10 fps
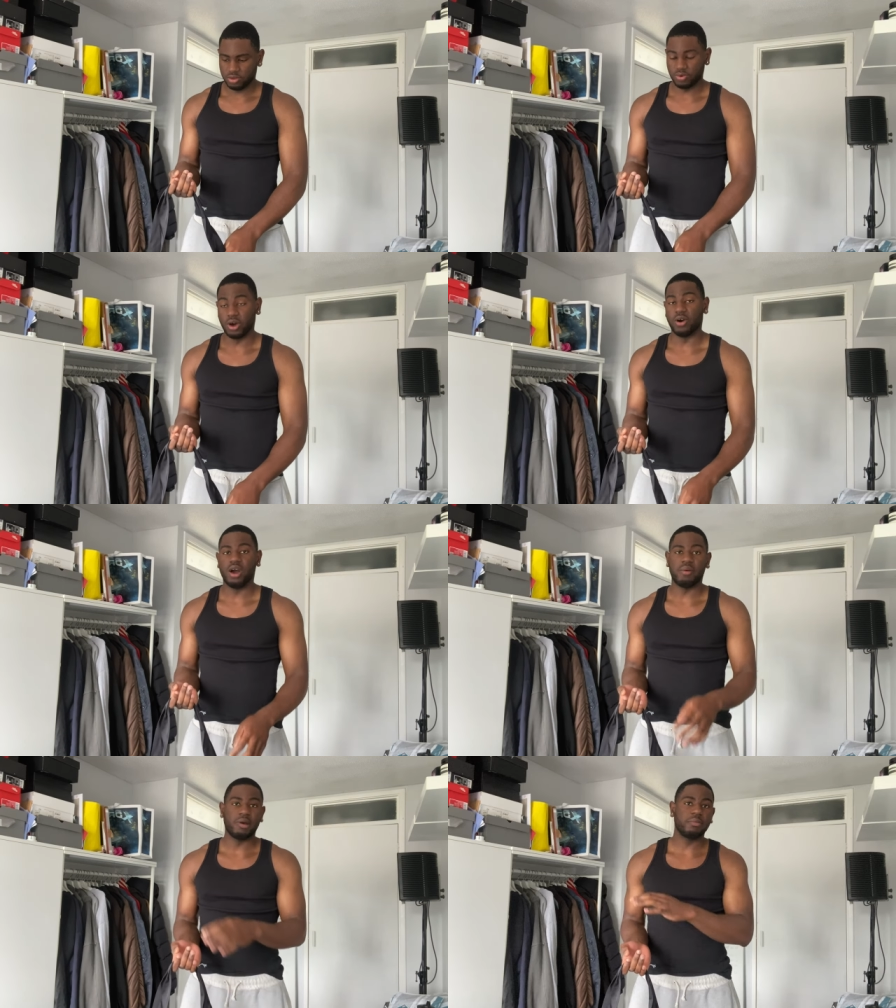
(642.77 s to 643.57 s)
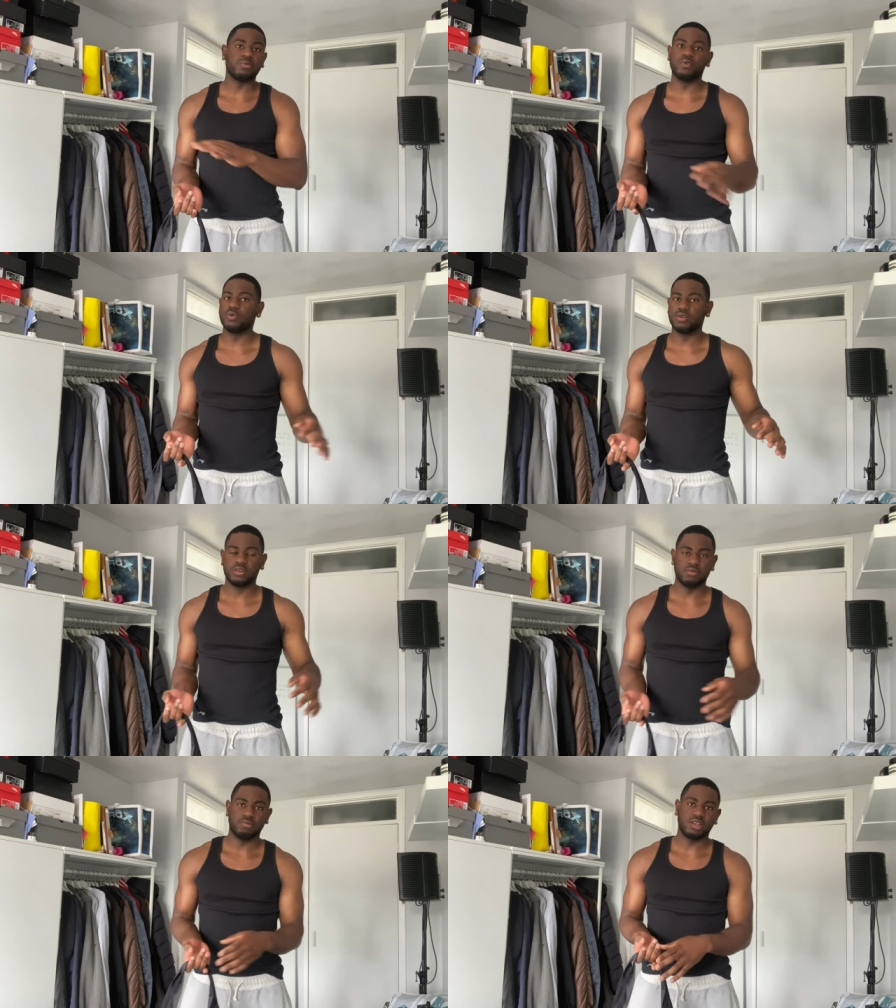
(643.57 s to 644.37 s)
Well, I'm happy with all of
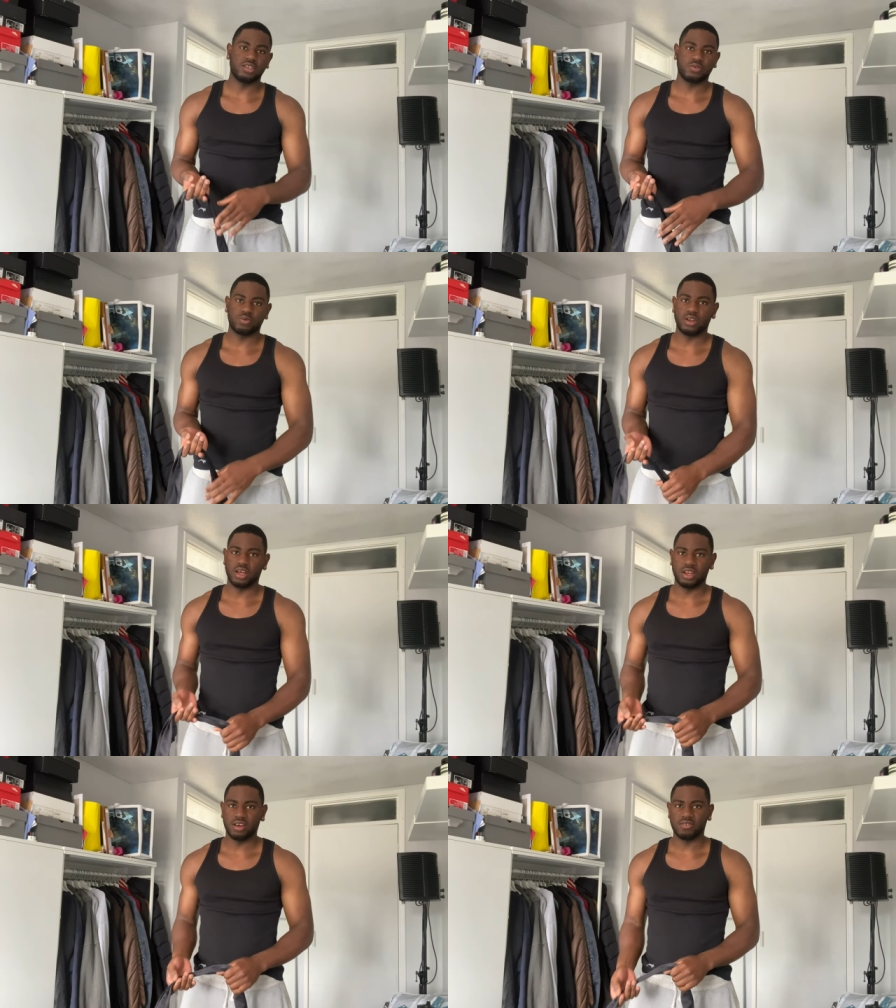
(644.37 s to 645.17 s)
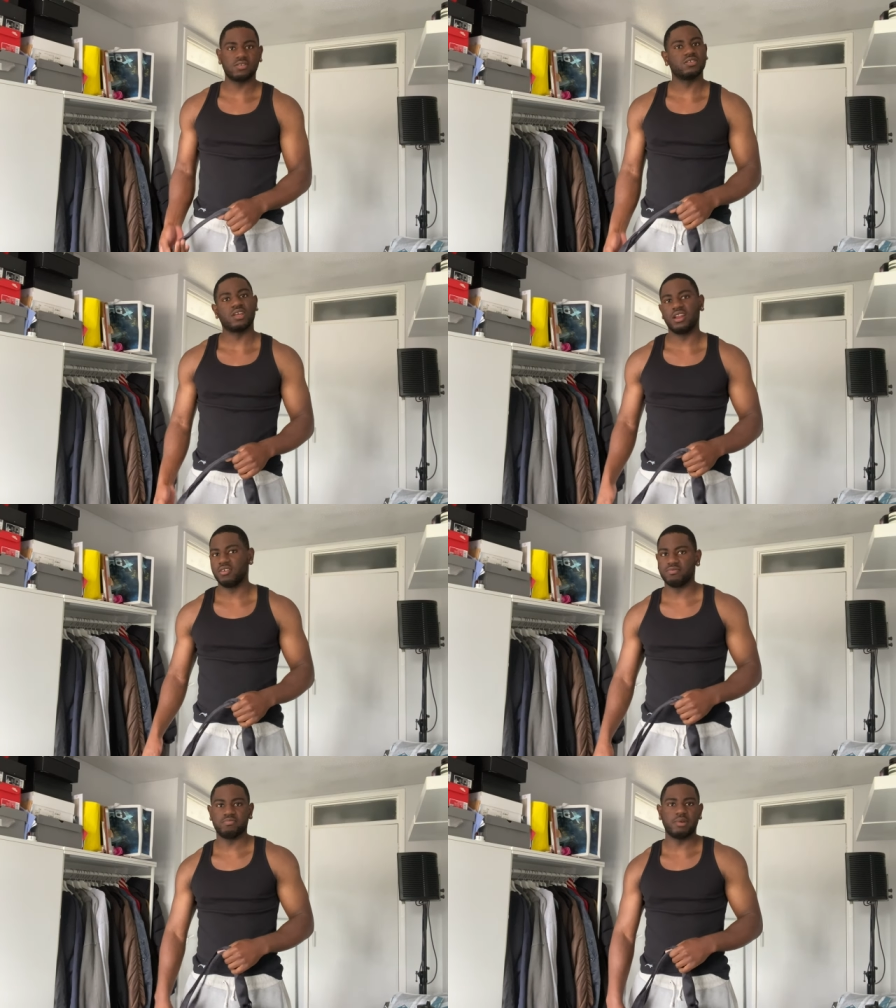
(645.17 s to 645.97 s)
them, but this one I love because I
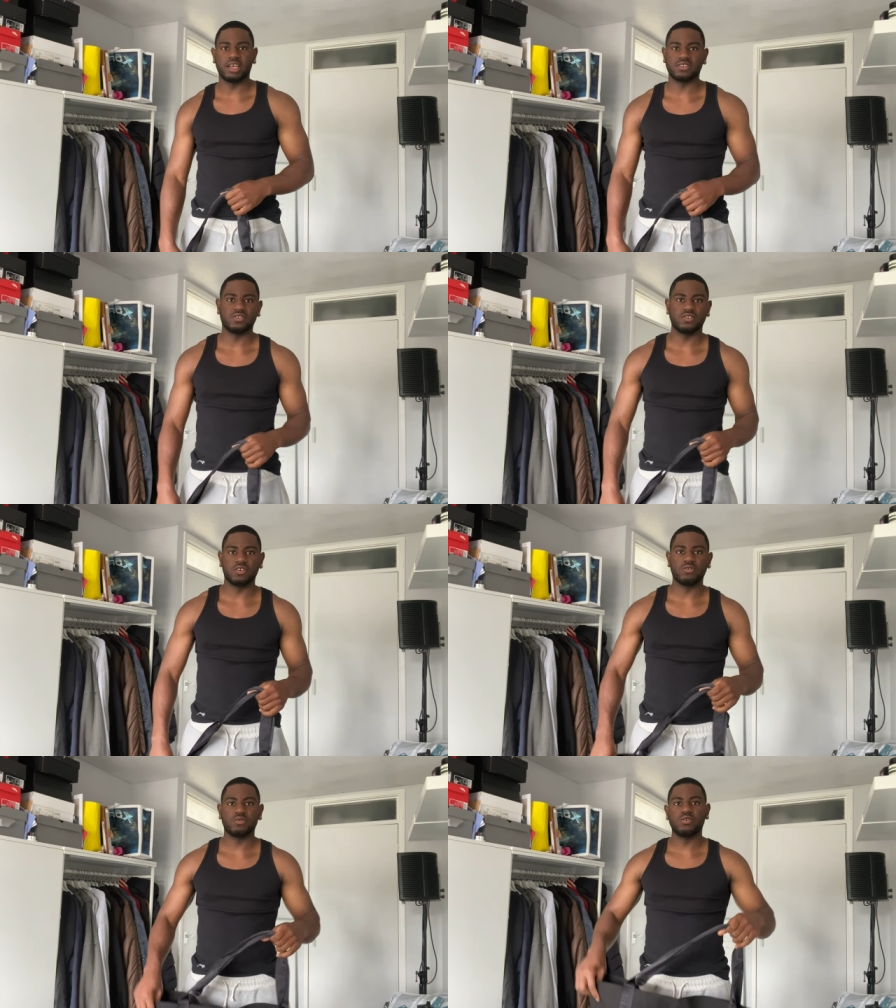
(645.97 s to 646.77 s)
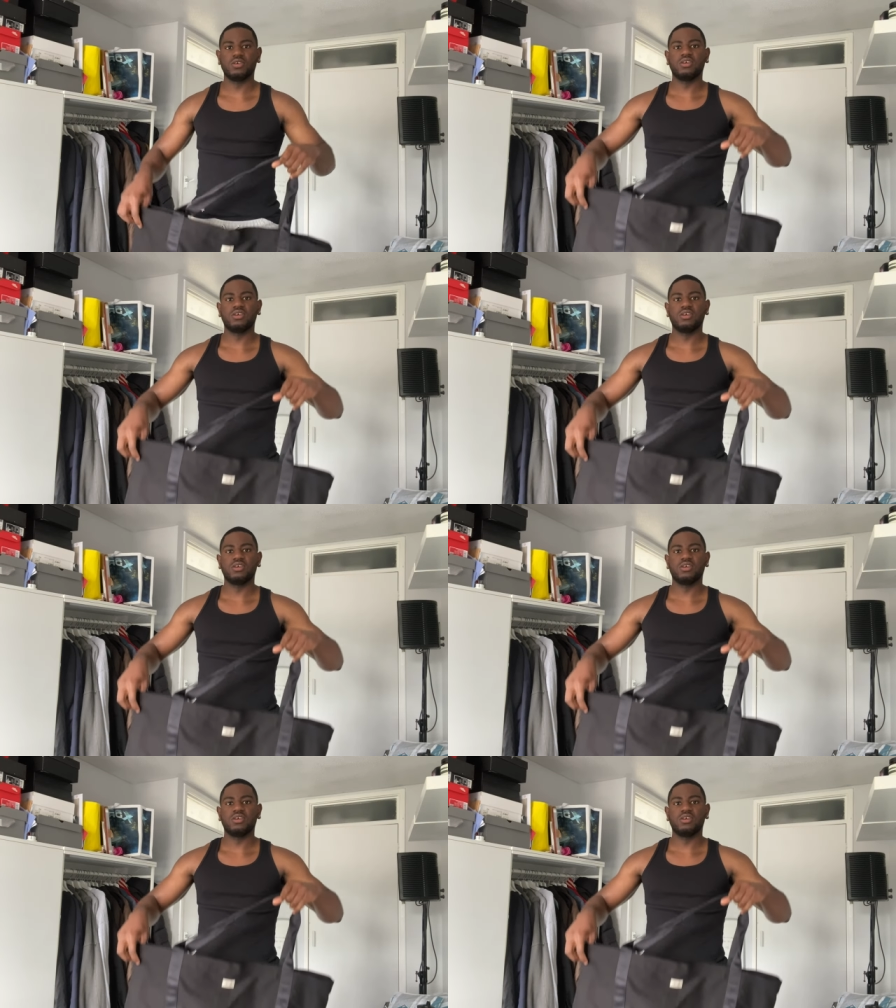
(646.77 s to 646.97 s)
love bags in general.